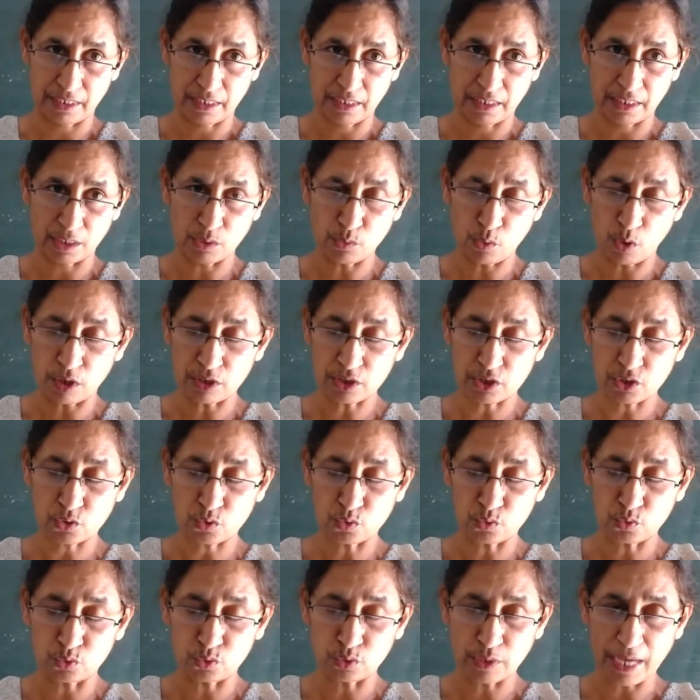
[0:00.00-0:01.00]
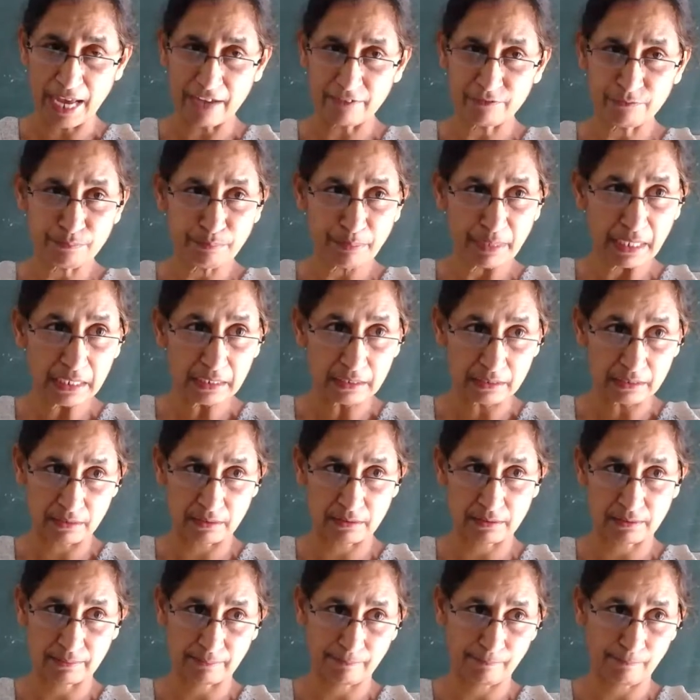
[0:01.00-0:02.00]
He wants to have
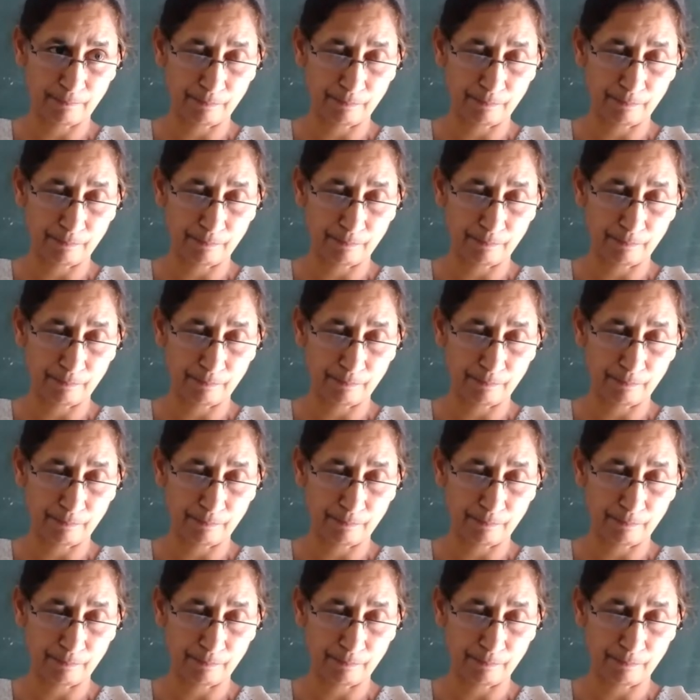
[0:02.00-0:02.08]
peace.